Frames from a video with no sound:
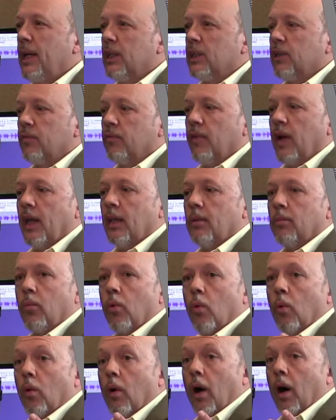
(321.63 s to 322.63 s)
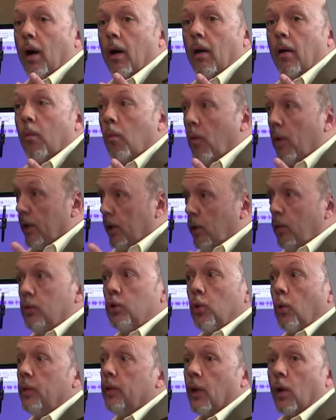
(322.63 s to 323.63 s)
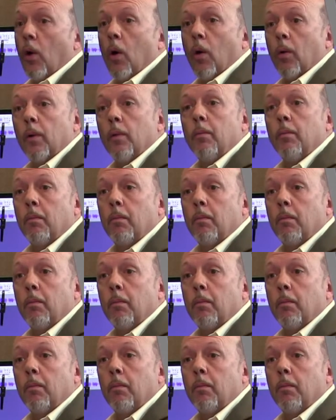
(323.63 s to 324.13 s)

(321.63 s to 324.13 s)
is available when you join the Guard?